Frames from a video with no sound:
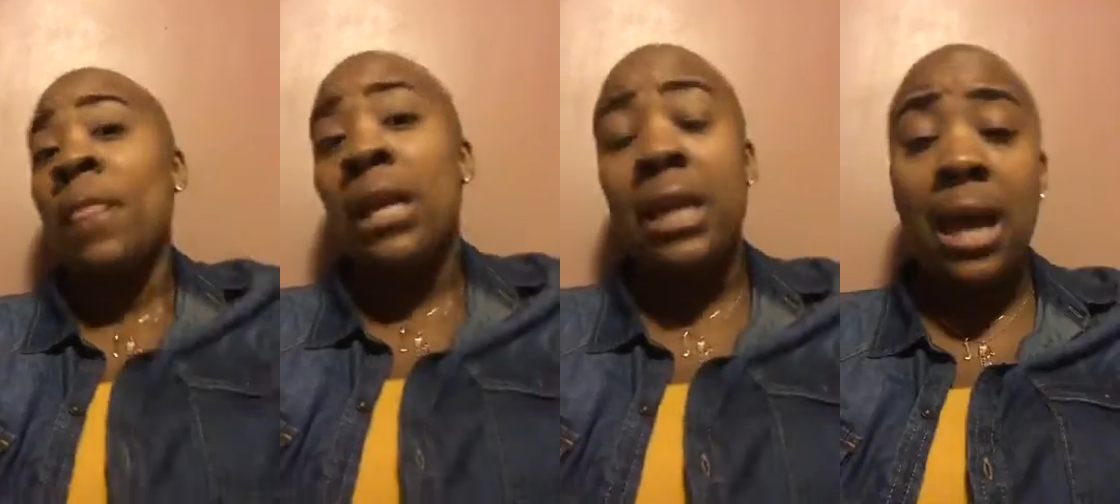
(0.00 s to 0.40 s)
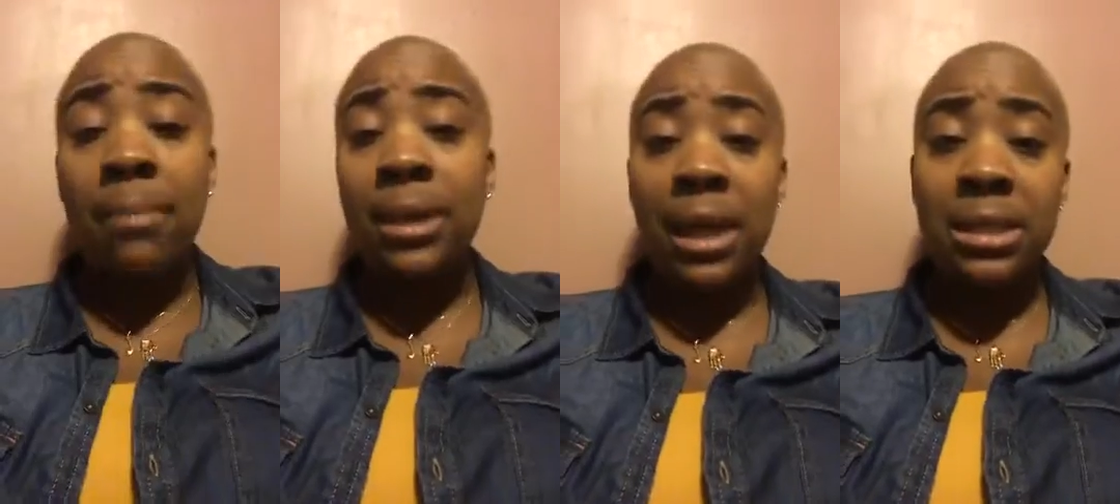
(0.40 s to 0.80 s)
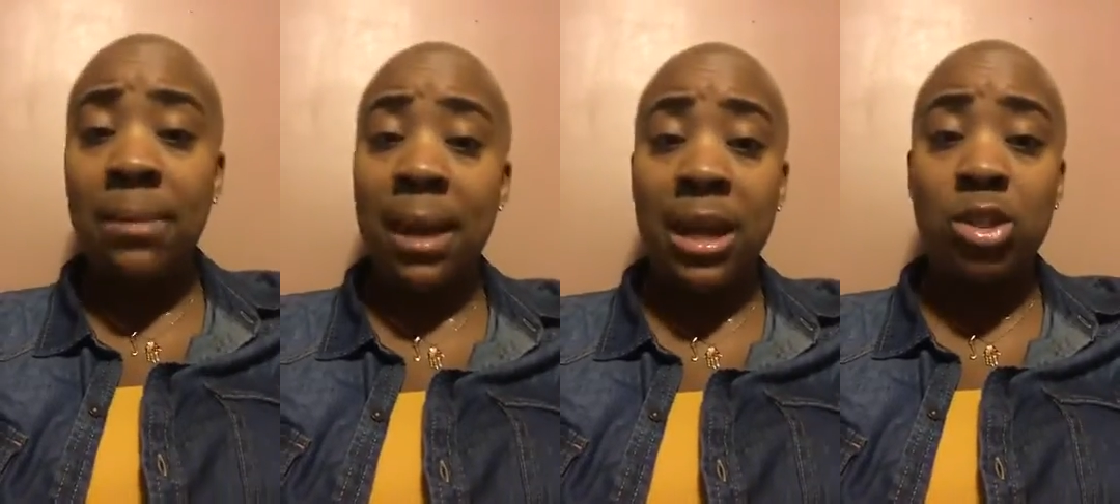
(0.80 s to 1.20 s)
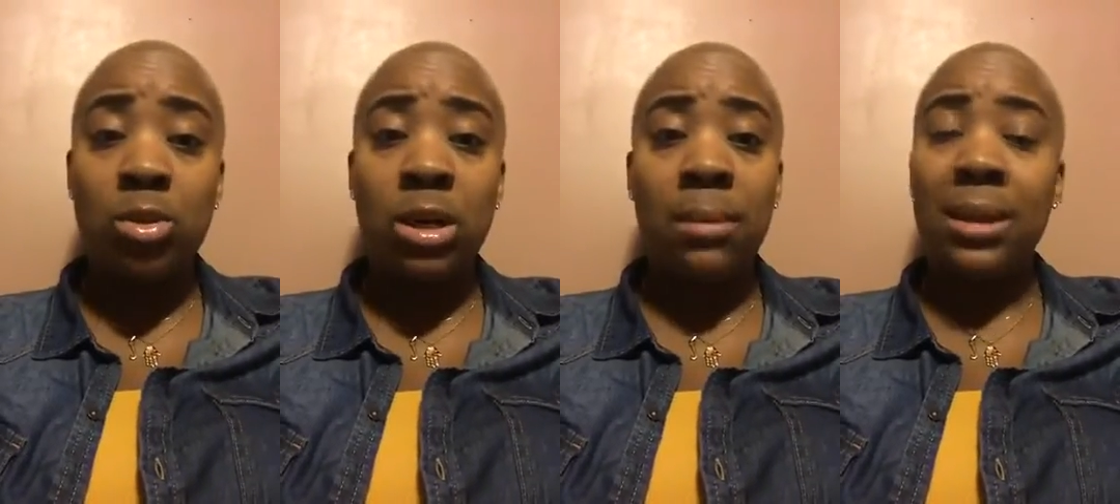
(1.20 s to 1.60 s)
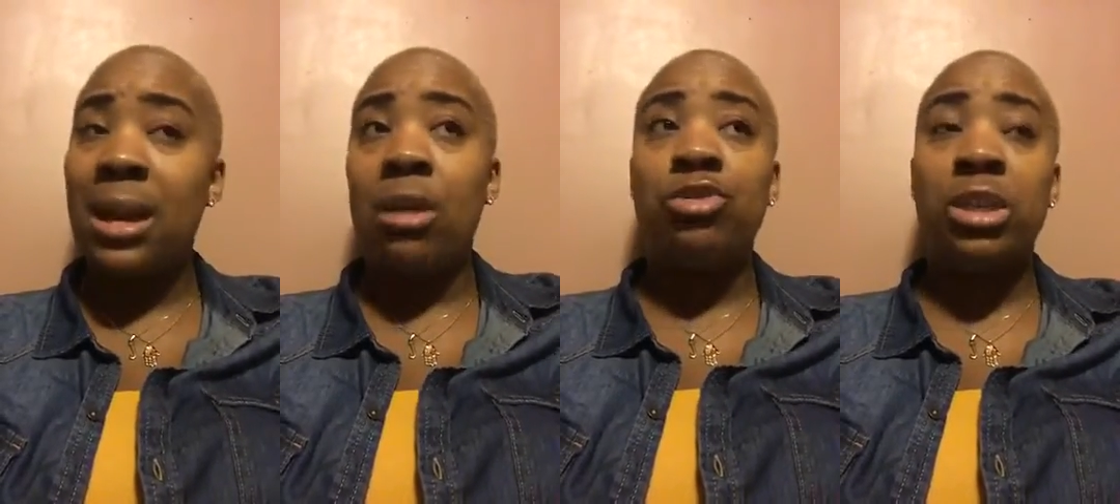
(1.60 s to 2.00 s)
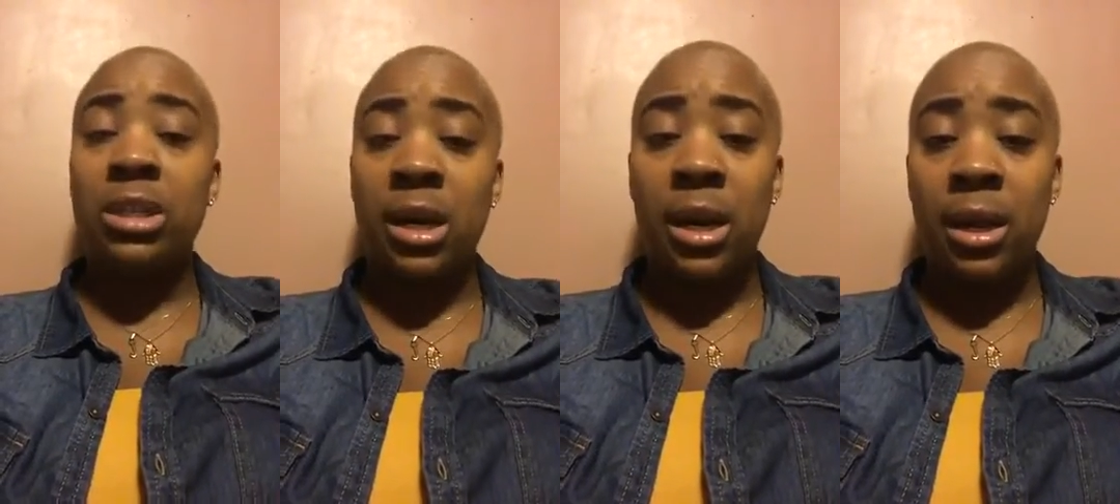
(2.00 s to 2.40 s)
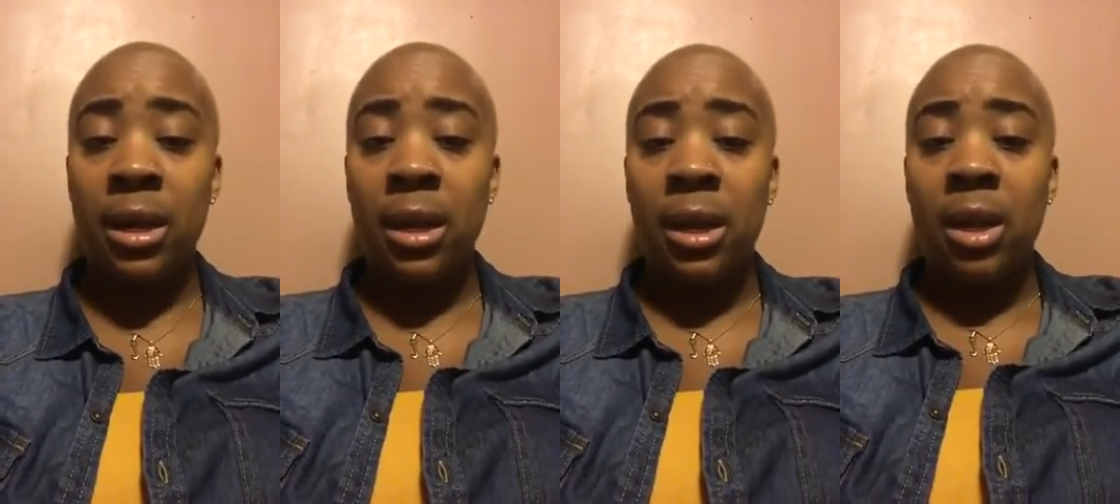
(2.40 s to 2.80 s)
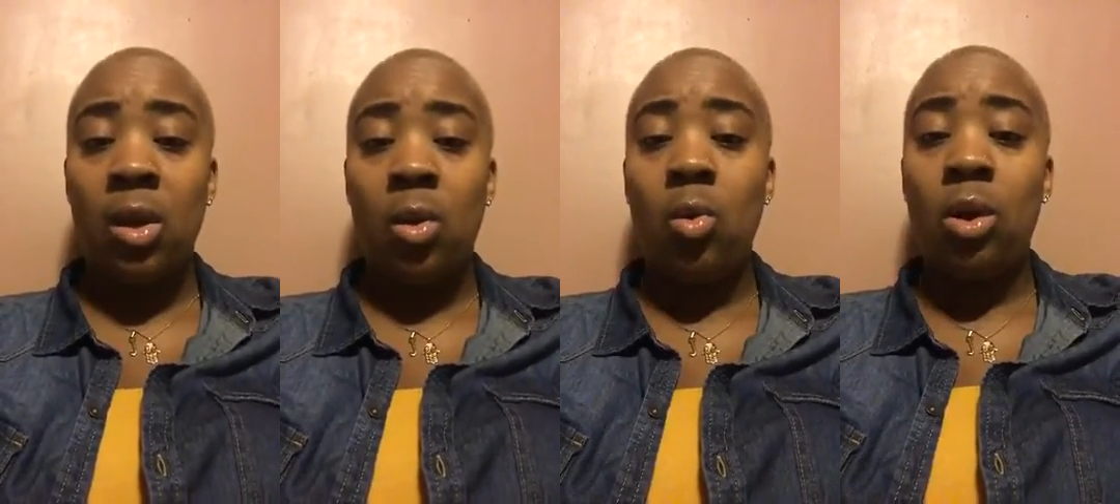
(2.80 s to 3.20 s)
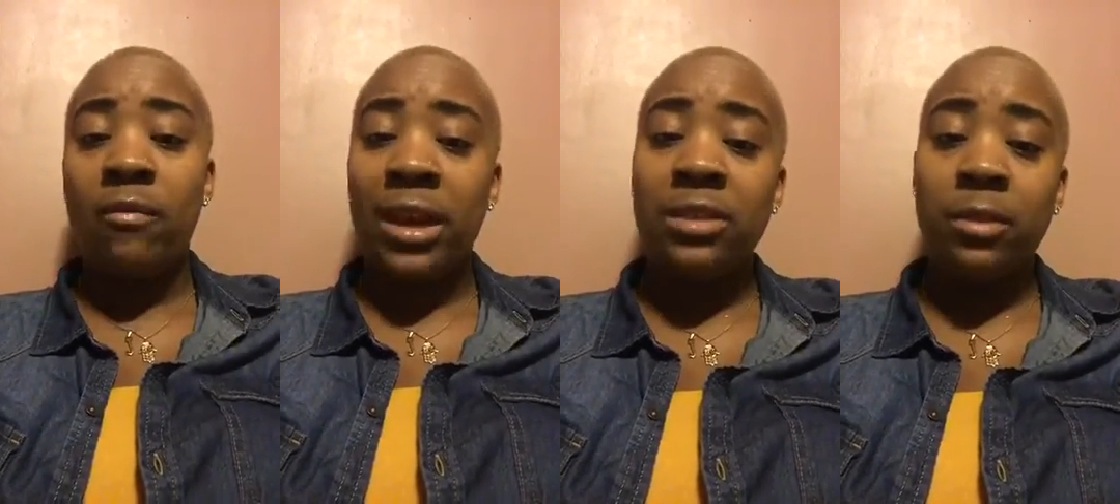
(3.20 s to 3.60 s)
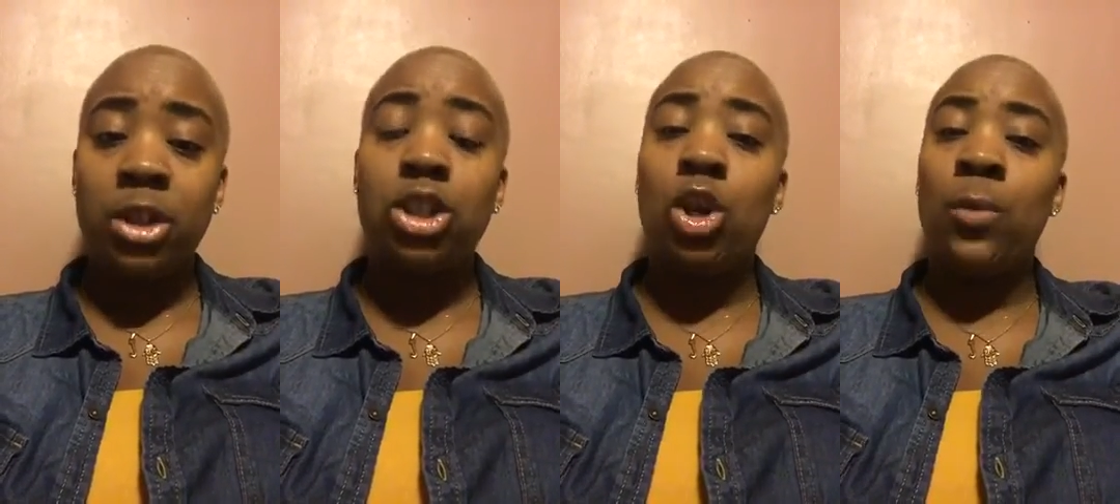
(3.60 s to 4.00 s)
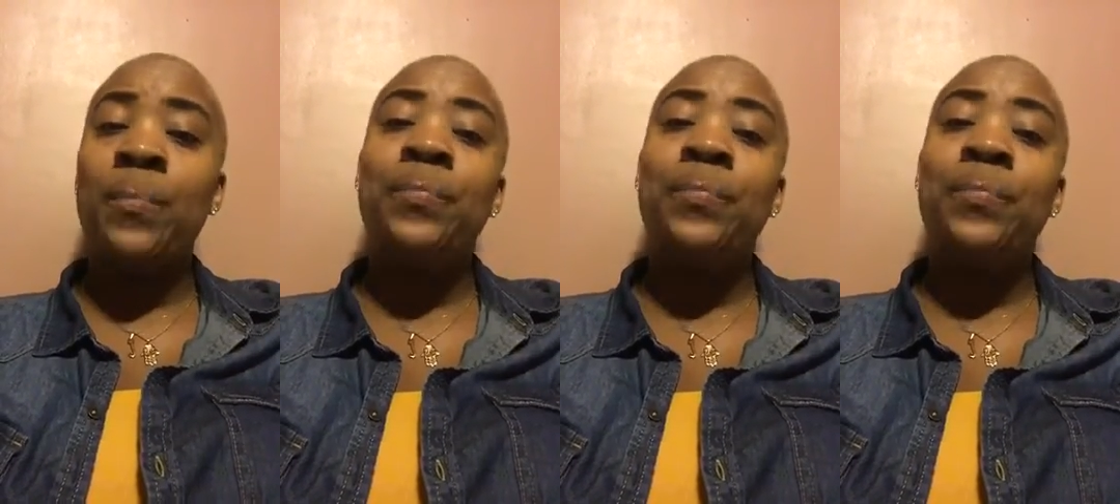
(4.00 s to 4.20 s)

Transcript: yeah i'm dating somebody that's older than me and i don't trust her or vice versa